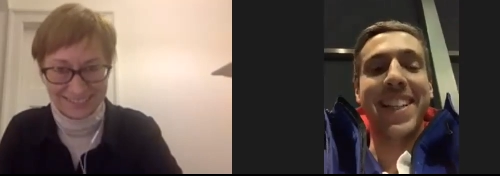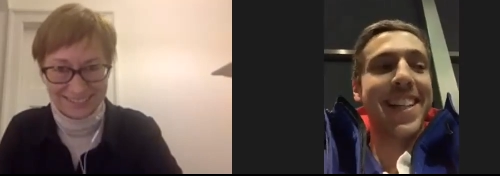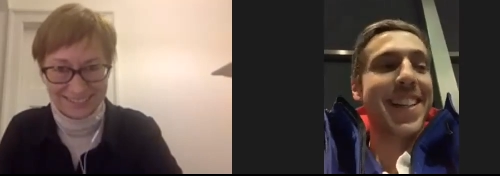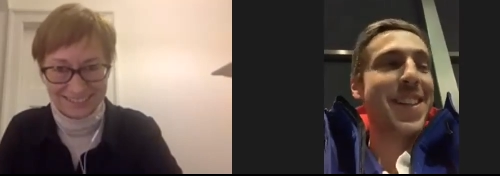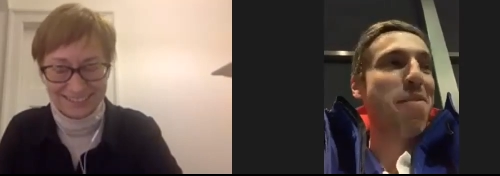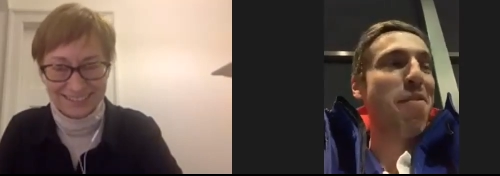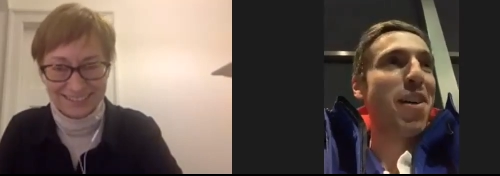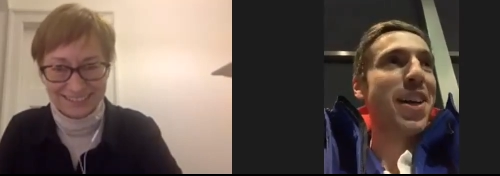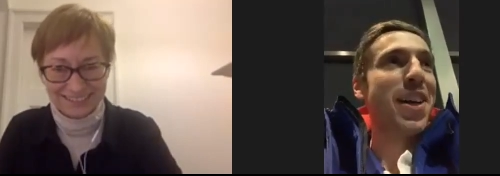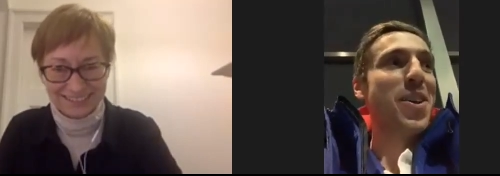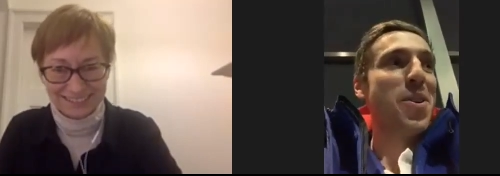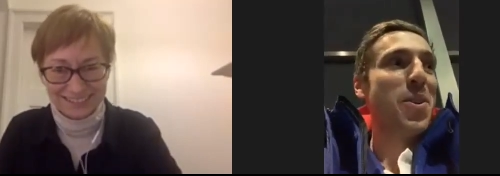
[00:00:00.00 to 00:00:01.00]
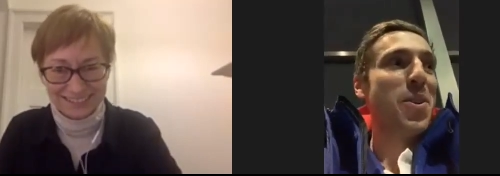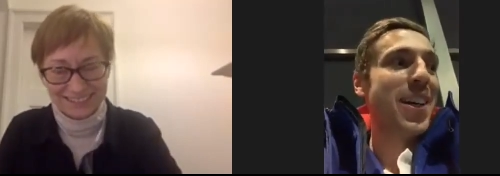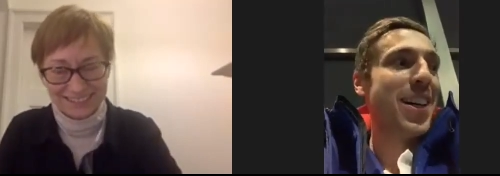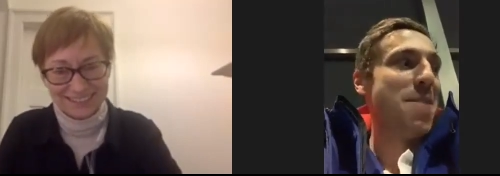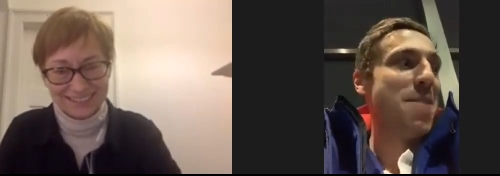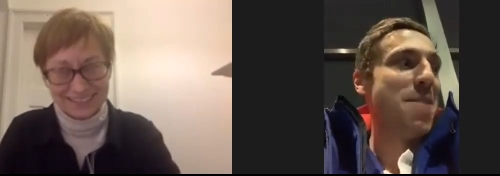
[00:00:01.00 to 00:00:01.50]
Speaker 1: of the final,
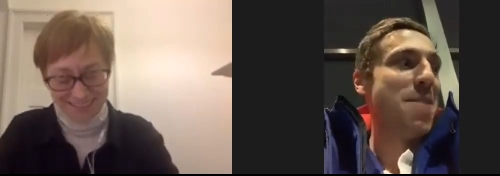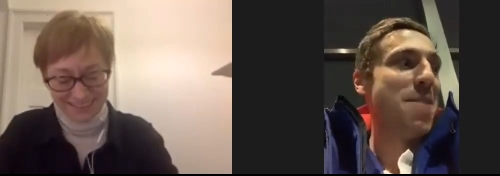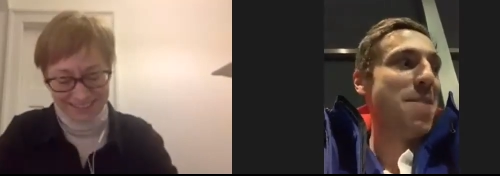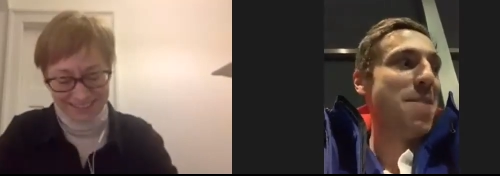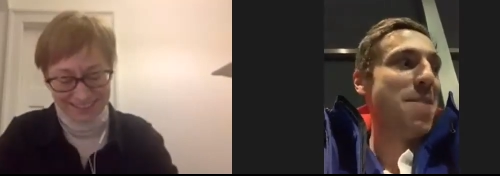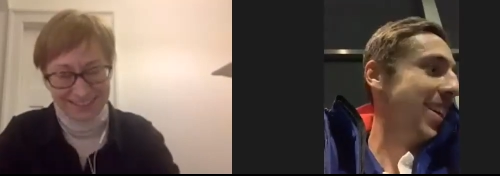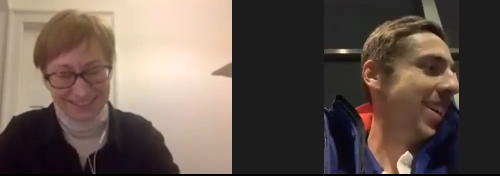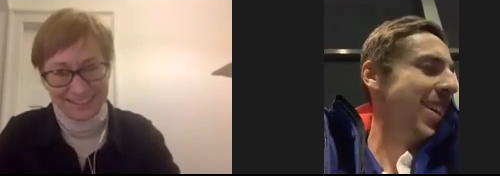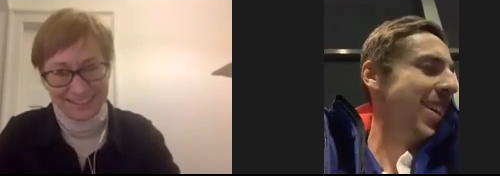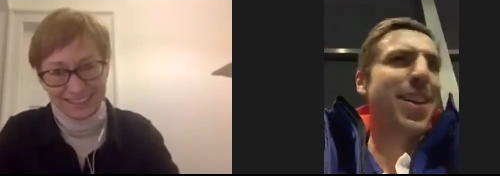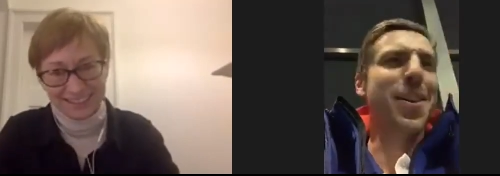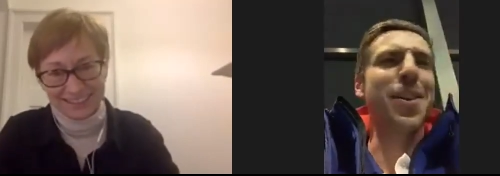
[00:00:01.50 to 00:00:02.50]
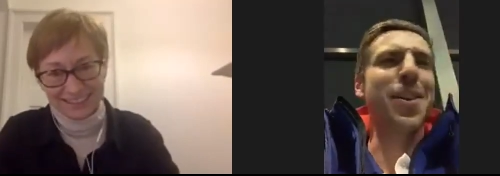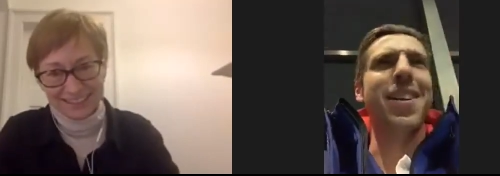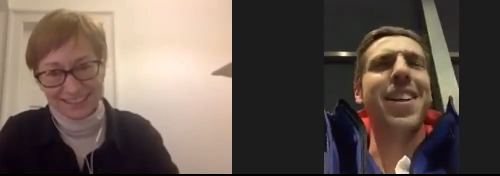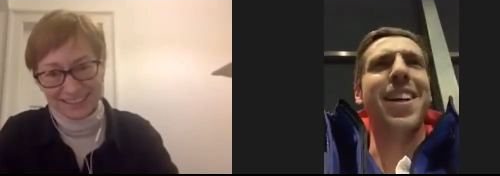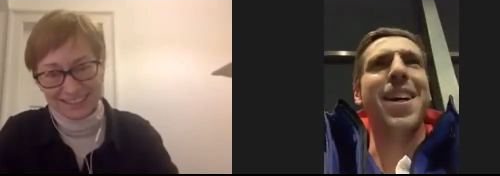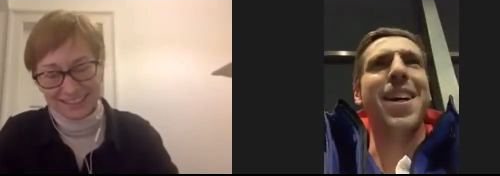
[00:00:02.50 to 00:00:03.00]
uh, very ill,
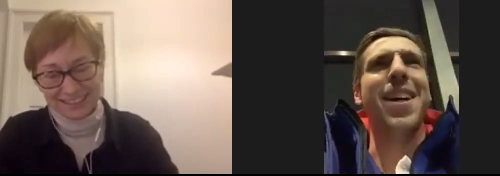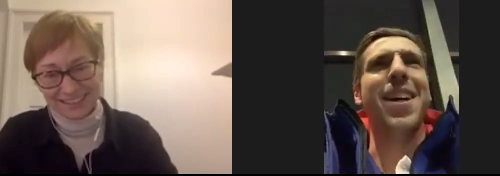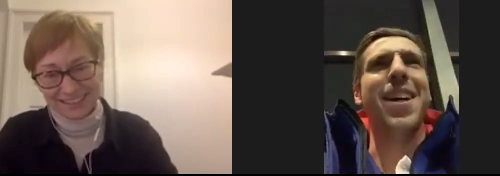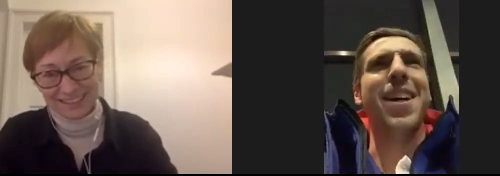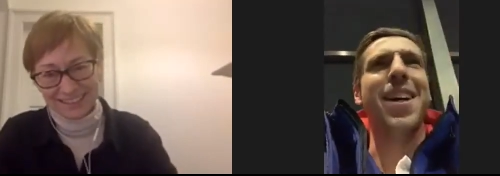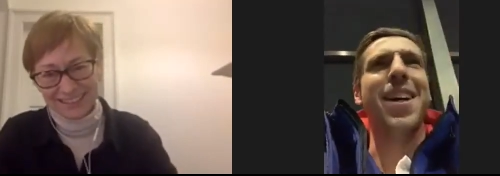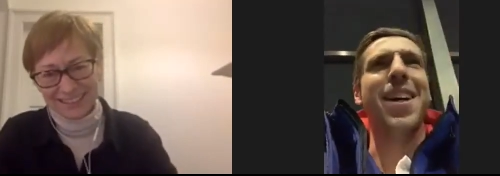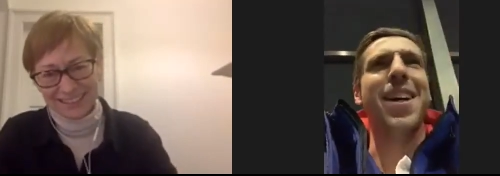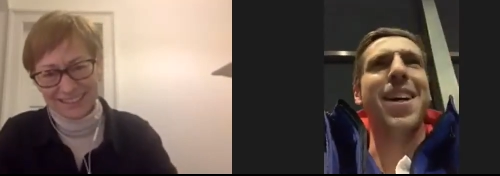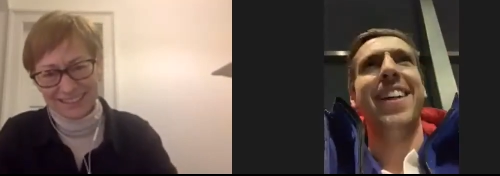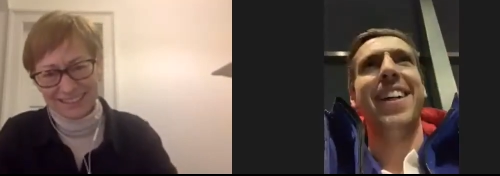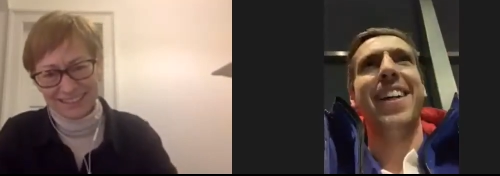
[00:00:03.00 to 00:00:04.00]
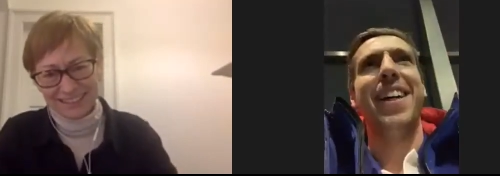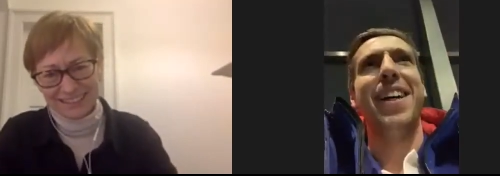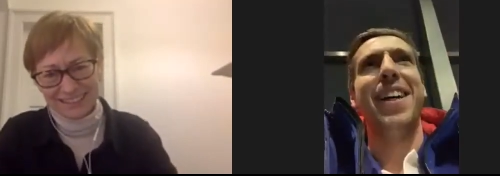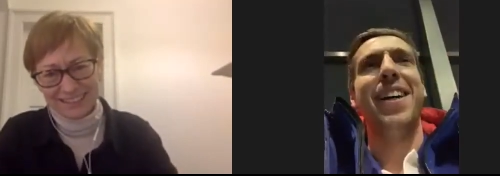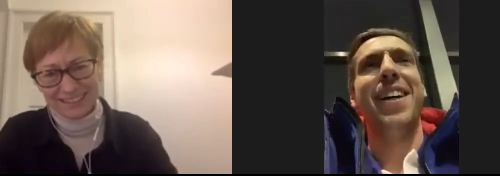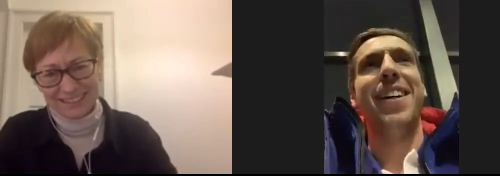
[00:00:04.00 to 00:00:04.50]
um, on
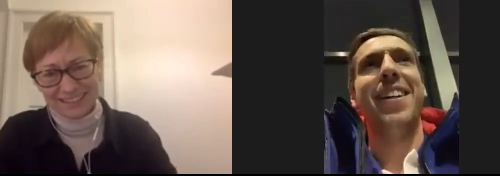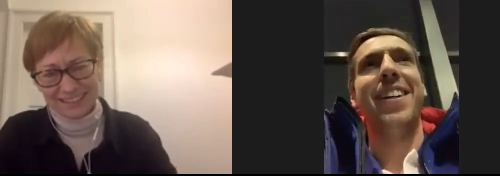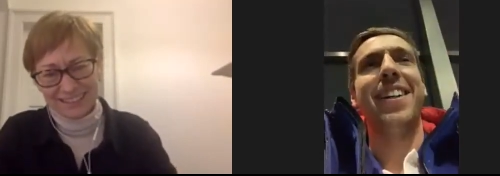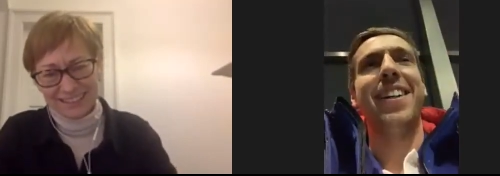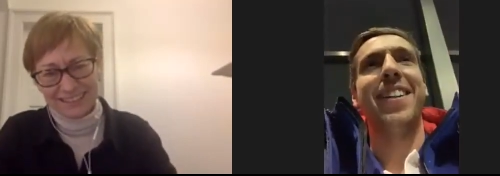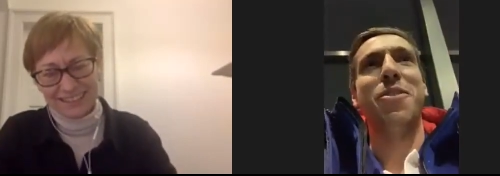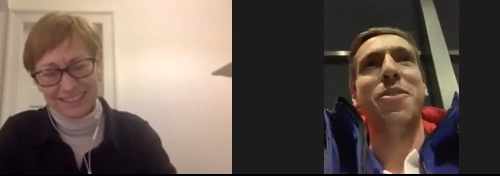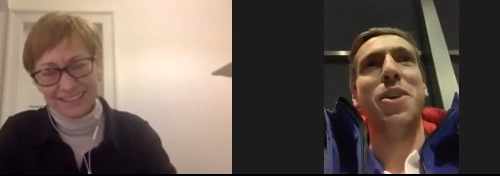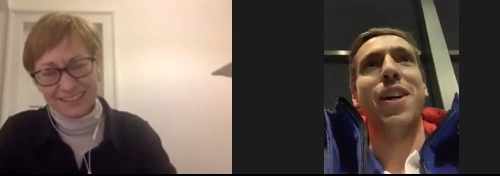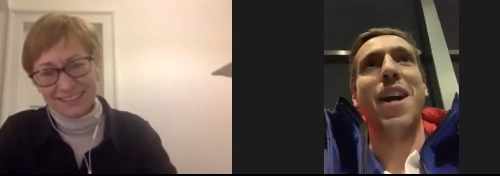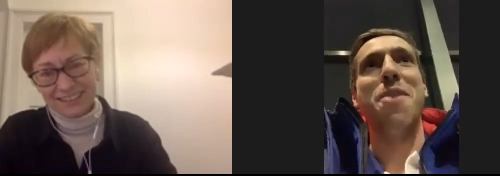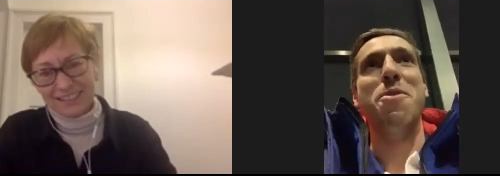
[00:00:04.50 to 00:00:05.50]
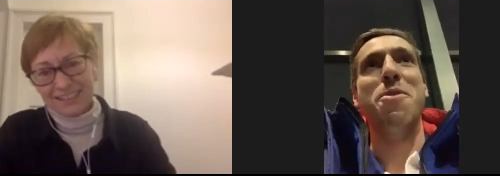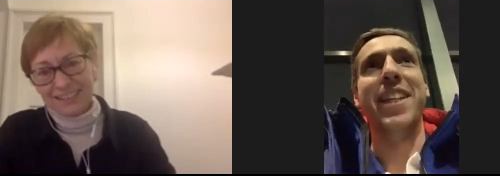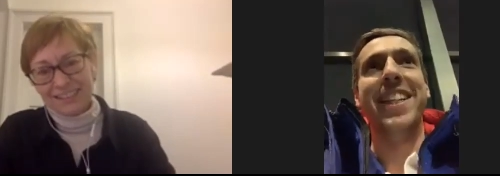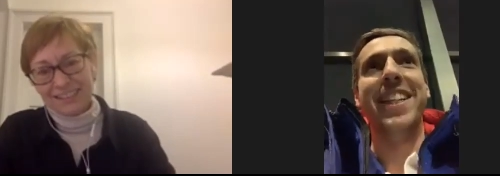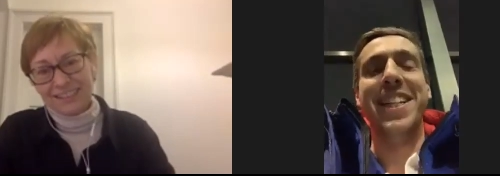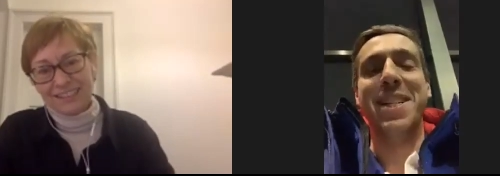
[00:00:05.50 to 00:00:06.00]
uh, where I
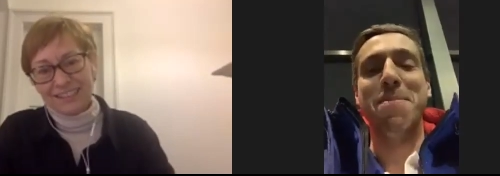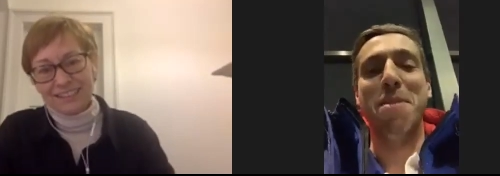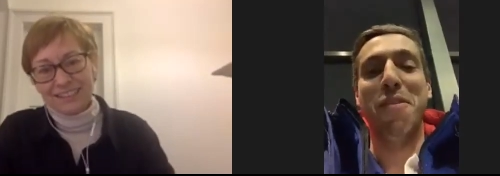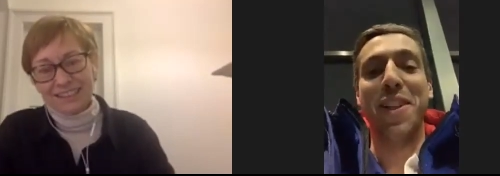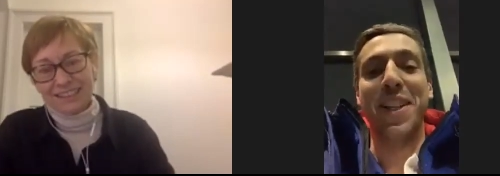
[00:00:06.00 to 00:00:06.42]
really needed to be